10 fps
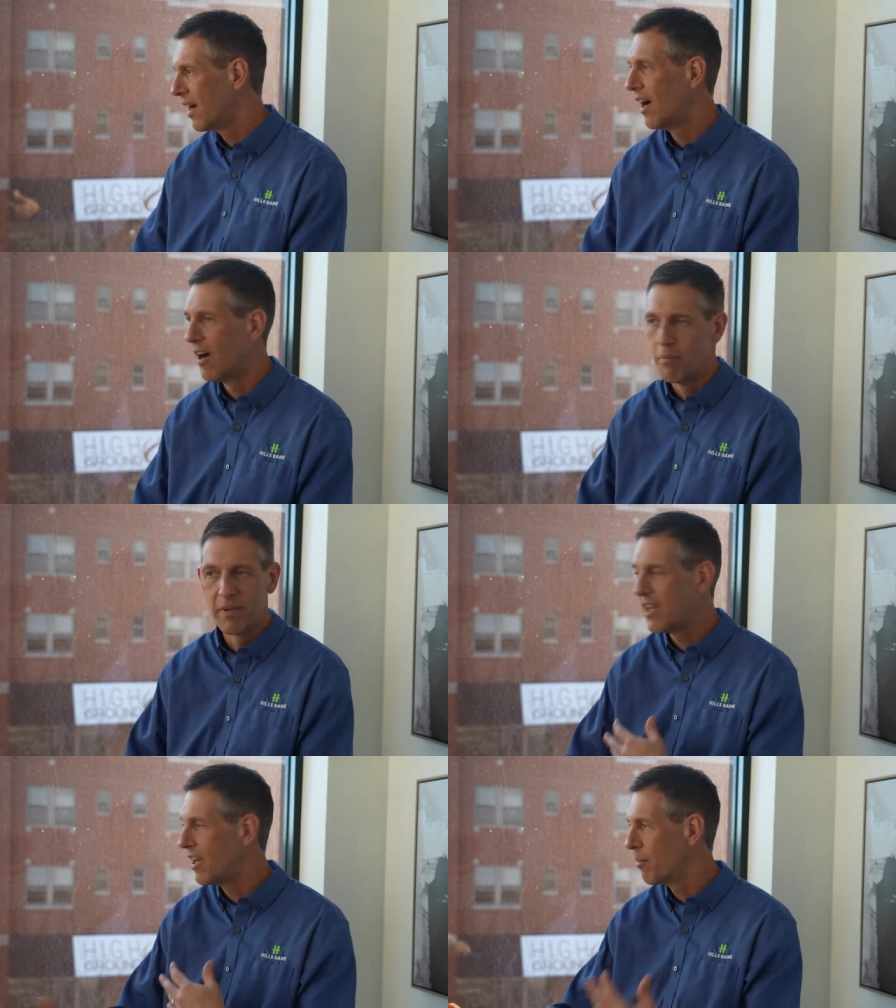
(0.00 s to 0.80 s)
Um,
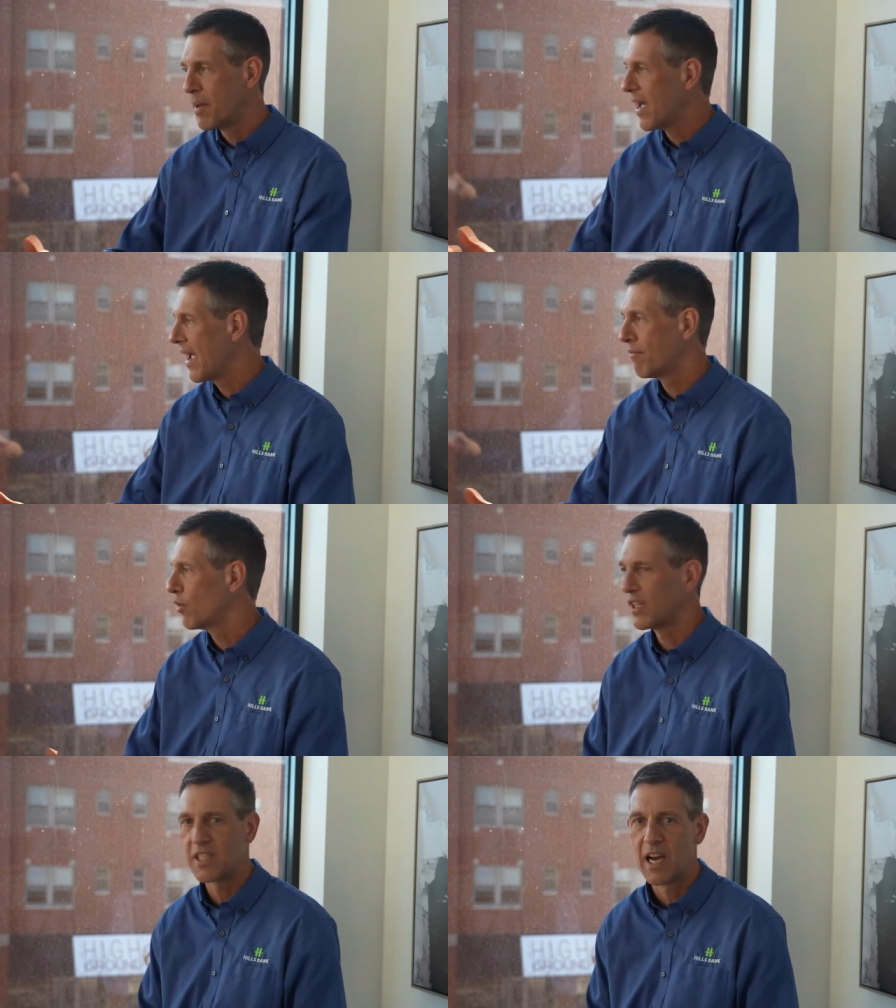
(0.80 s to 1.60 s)
you know, maybe a
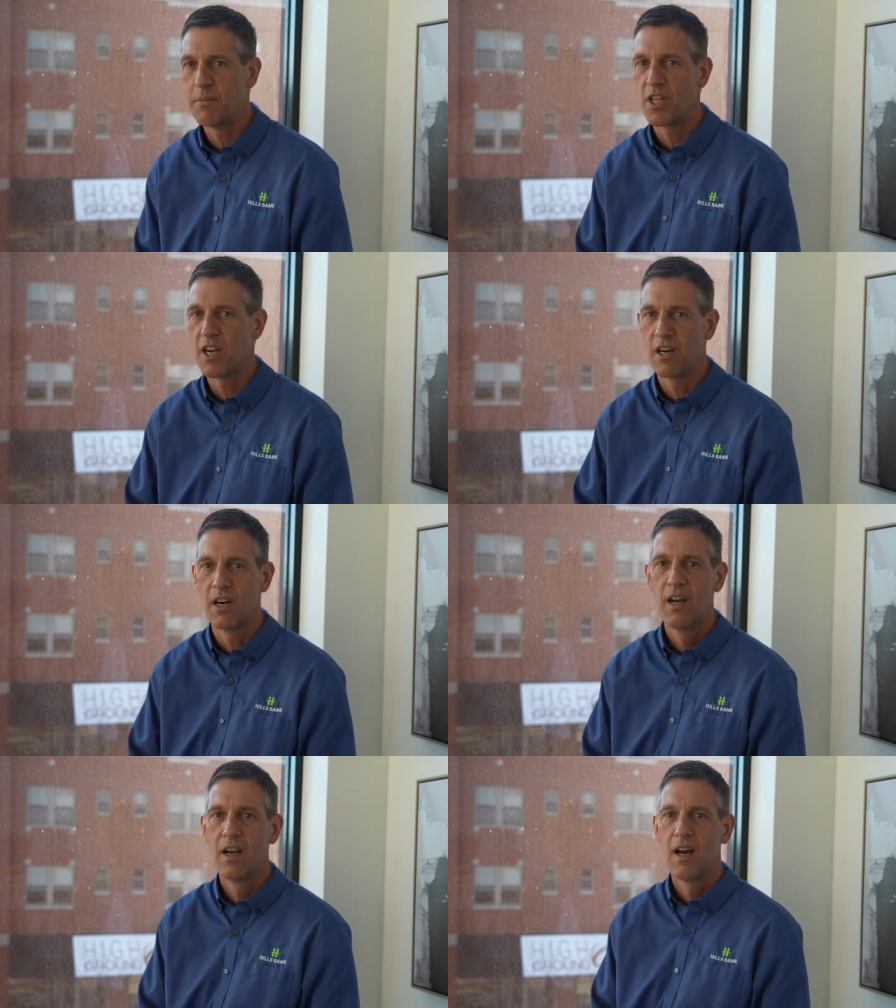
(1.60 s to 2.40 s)
handful of times a
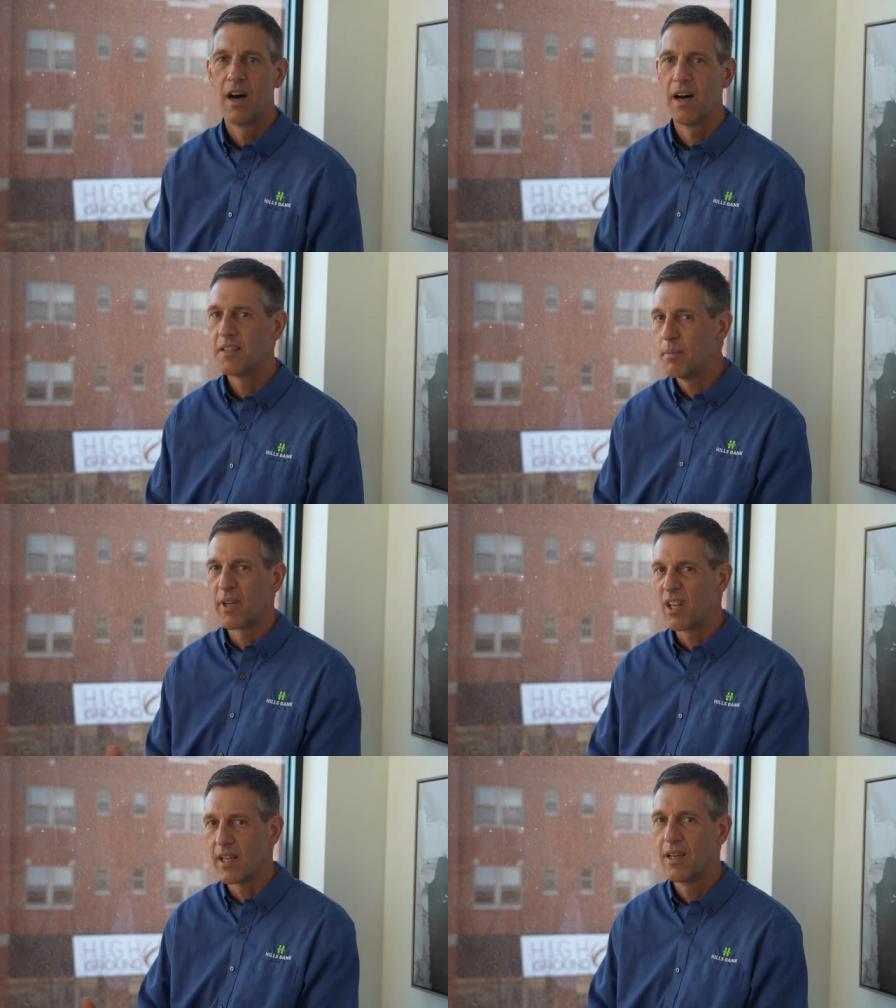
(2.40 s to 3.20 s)
year, uh,
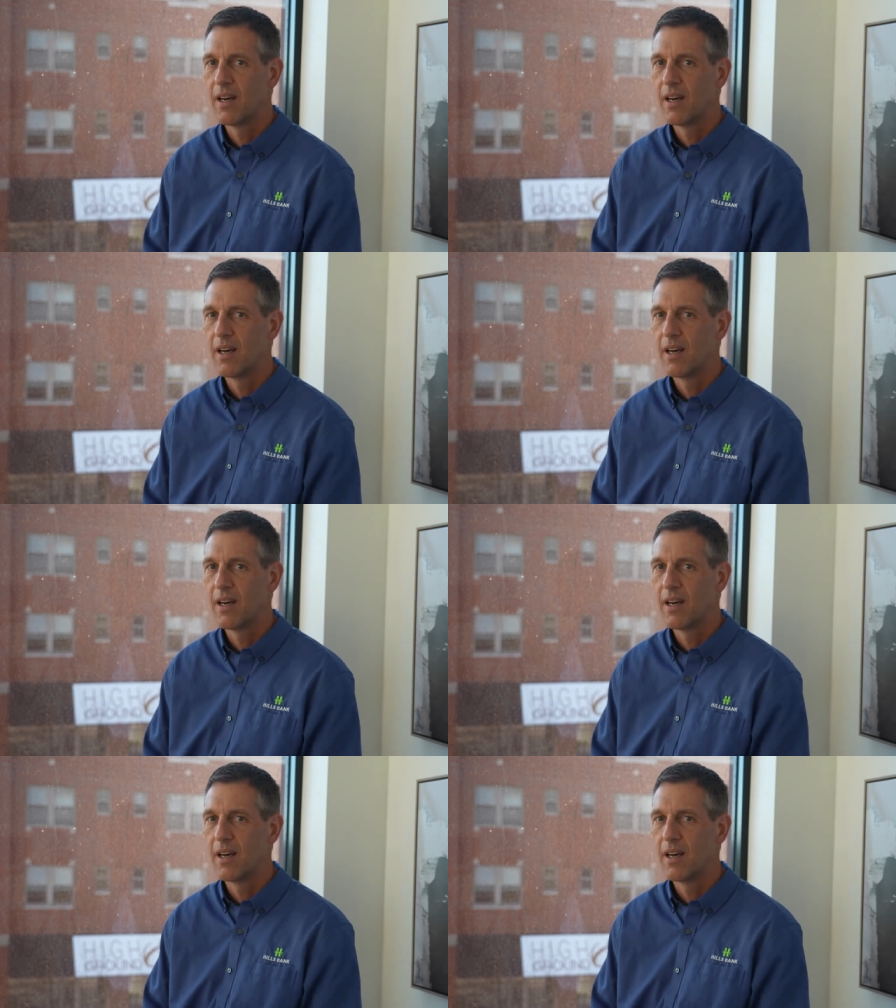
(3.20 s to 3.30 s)
typically.